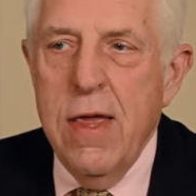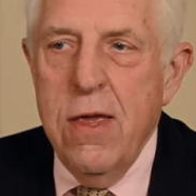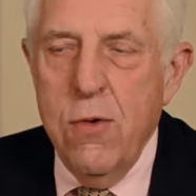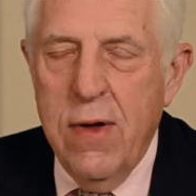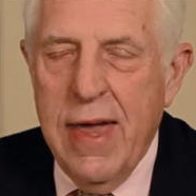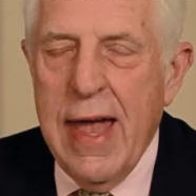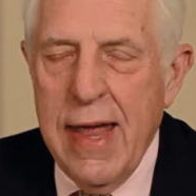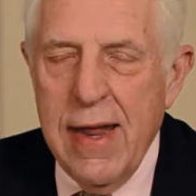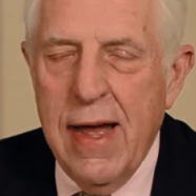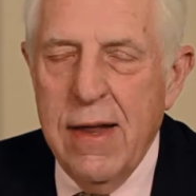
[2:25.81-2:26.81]
You
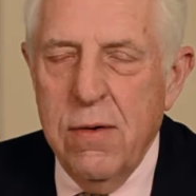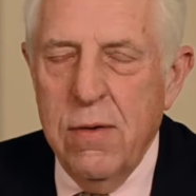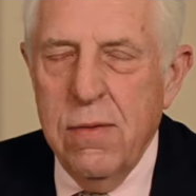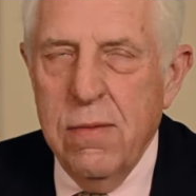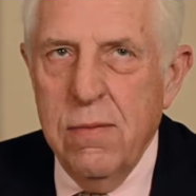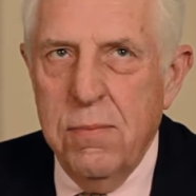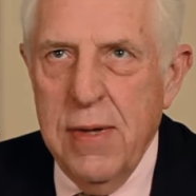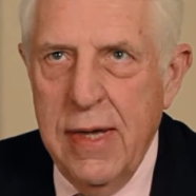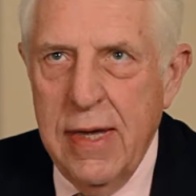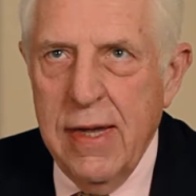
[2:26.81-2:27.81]
cannot
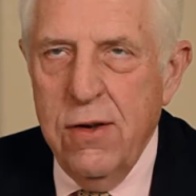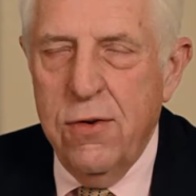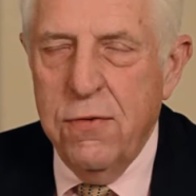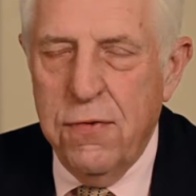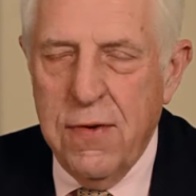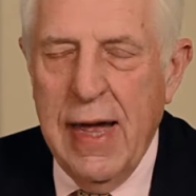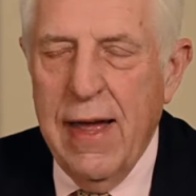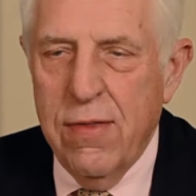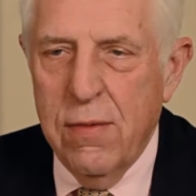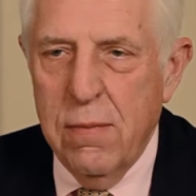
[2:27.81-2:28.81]
begin to
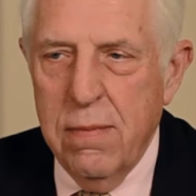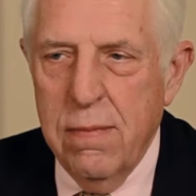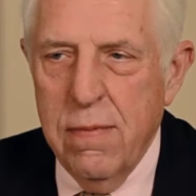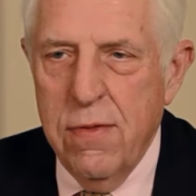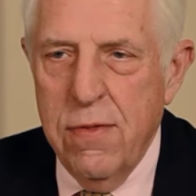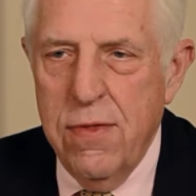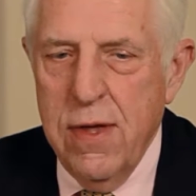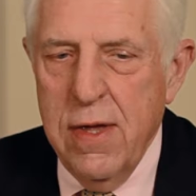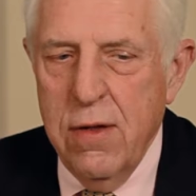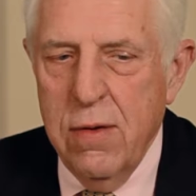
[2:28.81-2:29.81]
fathom
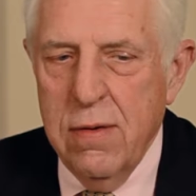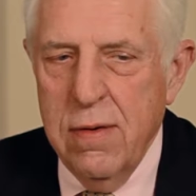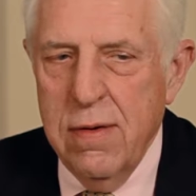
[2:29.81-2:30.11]
the